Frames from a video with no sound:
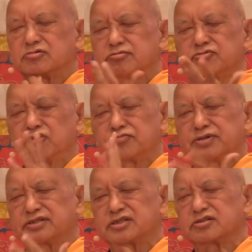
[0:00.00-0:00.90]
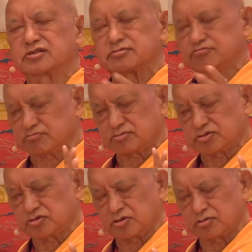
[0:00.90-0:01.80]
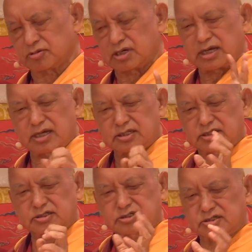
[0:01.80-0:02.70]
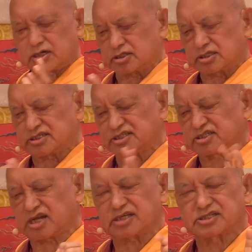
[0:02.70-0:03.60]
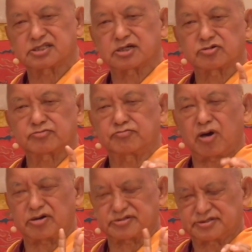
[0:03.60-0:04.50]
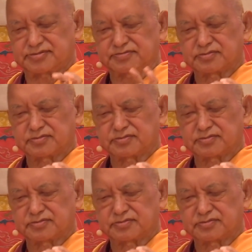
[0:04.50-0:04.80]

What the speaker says: no breath in the. So they scratch the box,